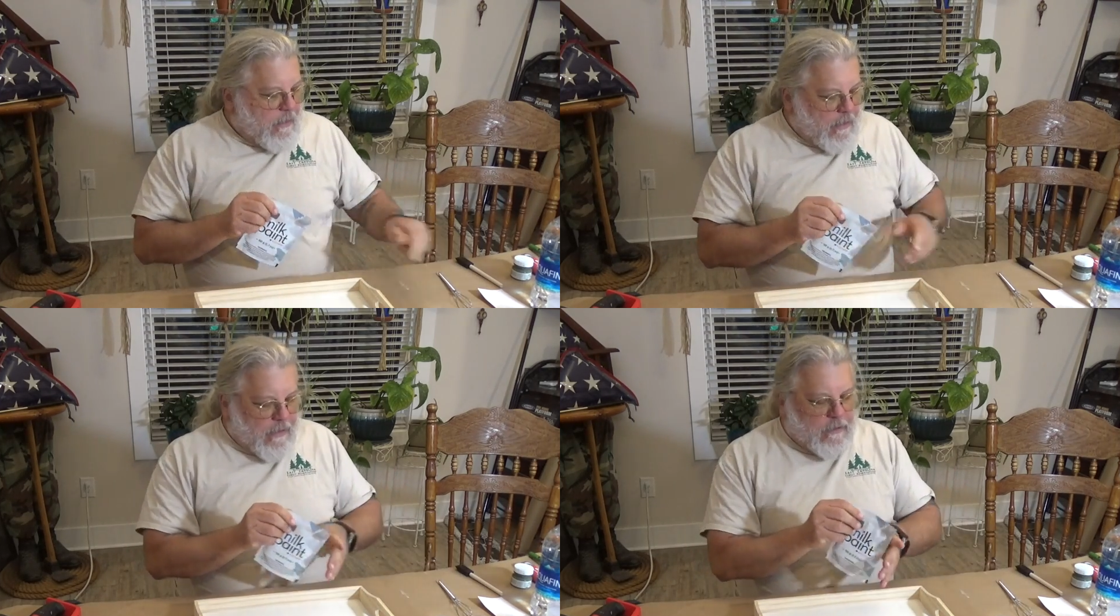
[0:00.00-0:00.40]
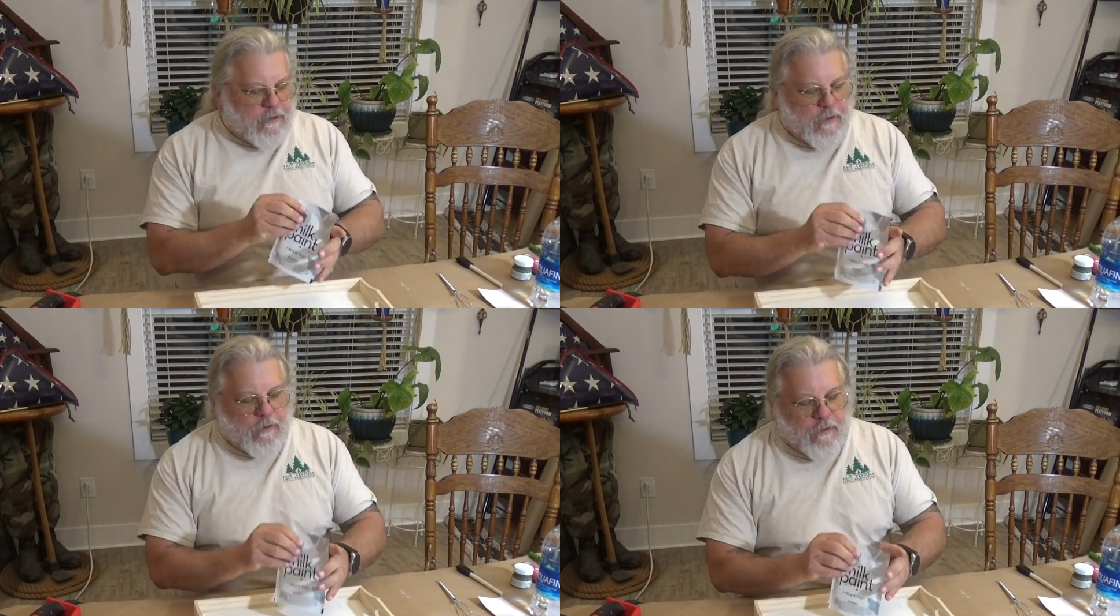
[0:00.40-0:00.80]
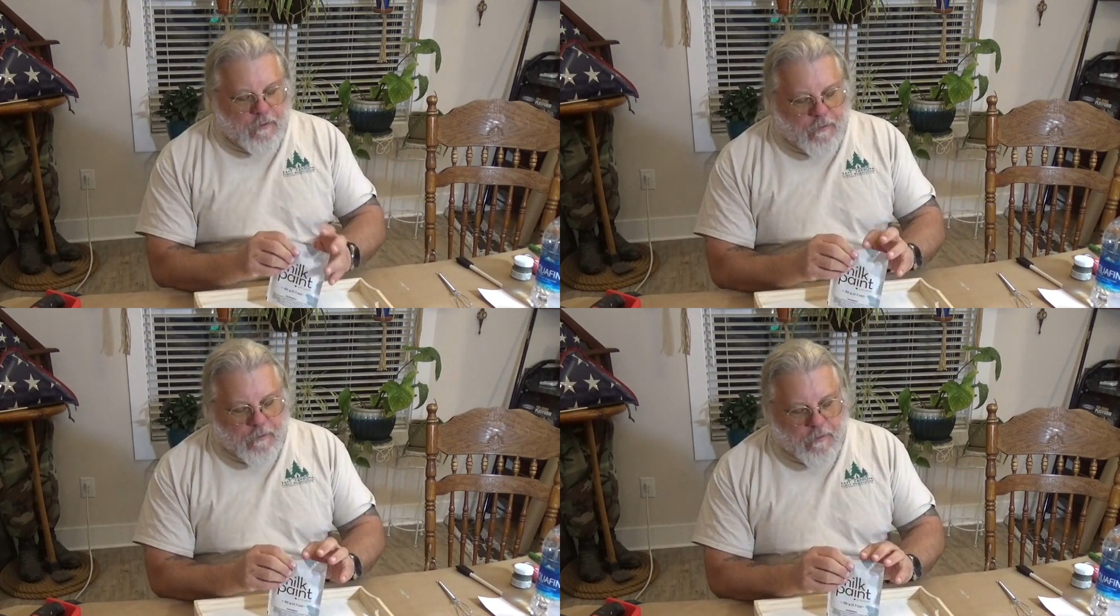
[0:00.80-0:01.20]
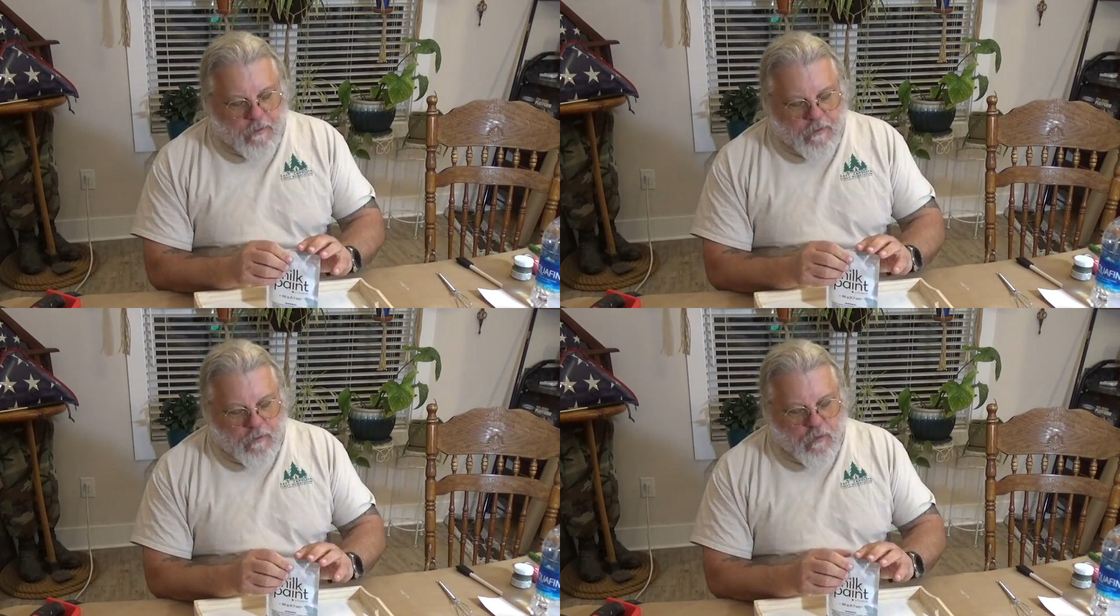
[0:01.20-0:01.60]
And so
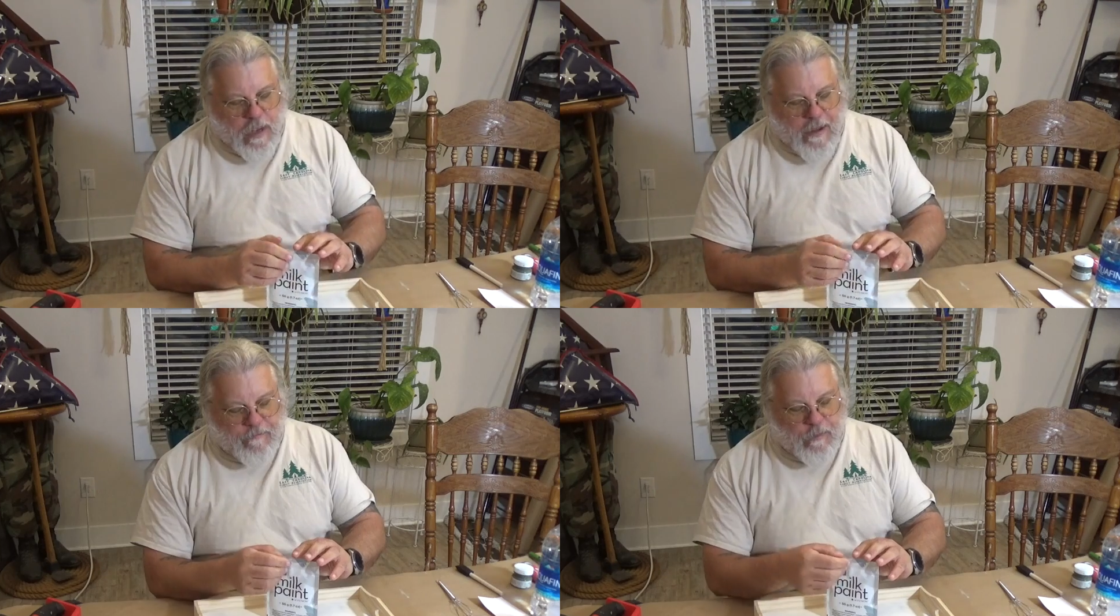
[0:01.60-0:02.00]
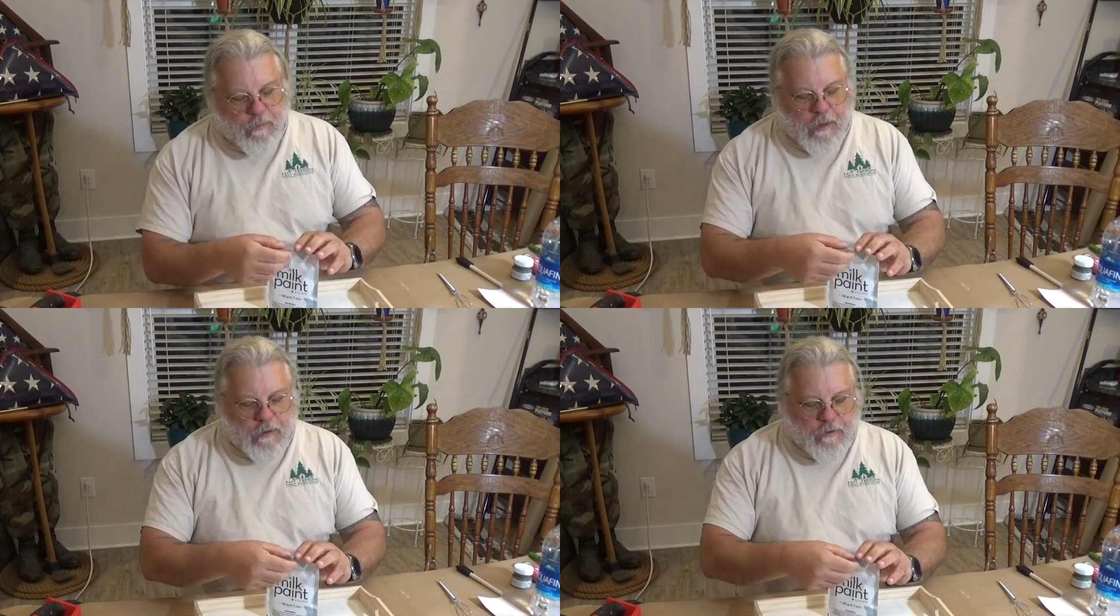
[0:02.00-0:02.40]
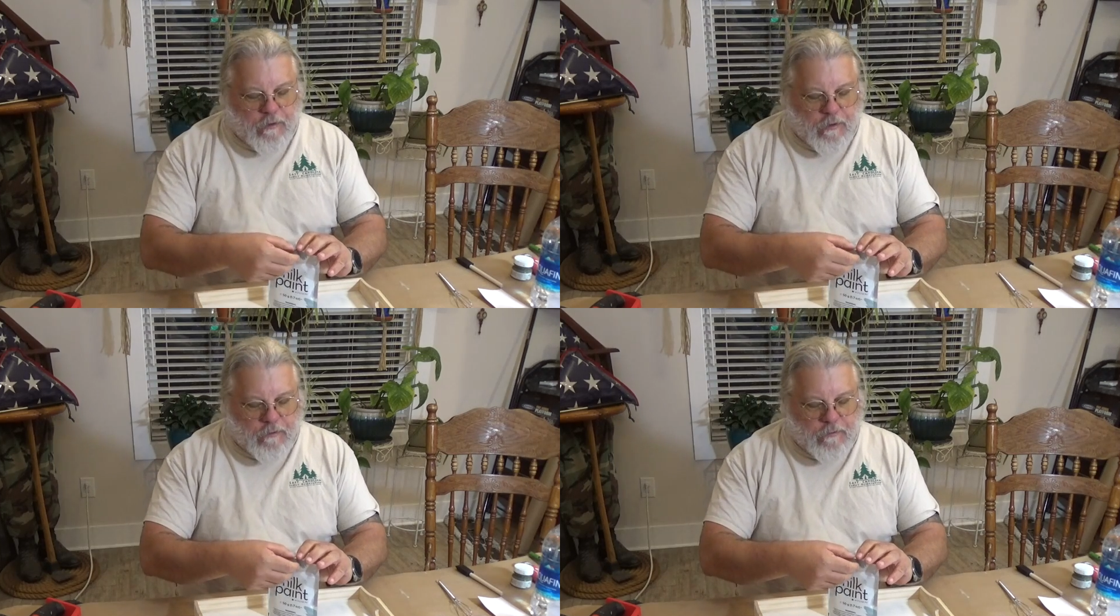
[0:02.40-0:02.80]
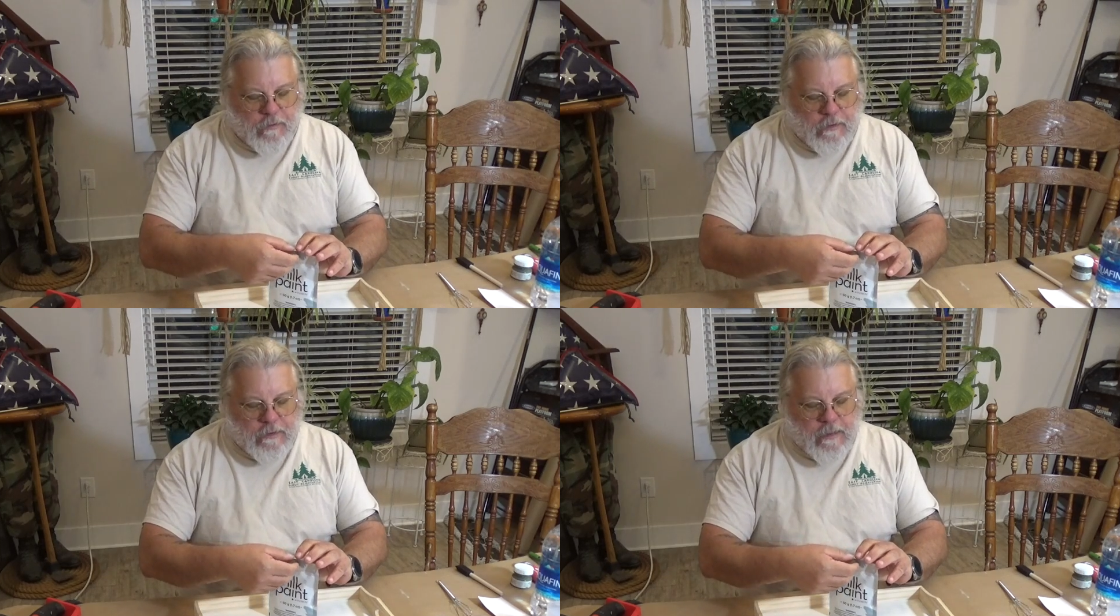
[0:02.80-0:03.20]
you have to mix your own.